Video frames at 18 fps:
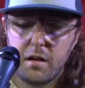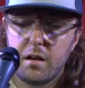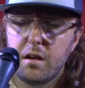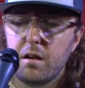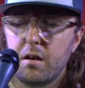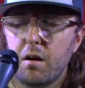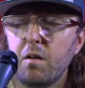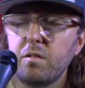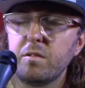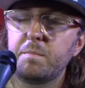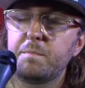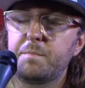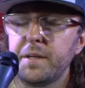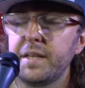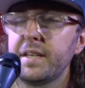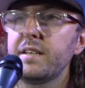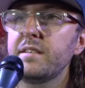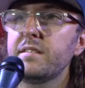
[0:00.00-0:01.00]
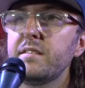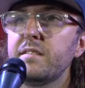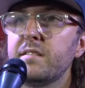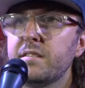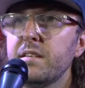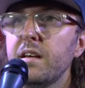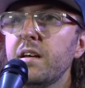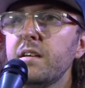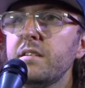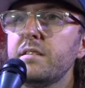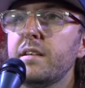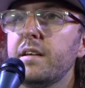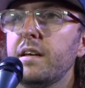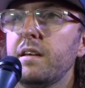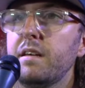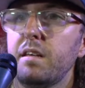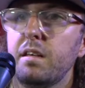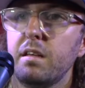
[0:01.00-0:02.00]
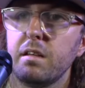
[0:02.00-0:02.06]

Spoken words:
on a busy Sunday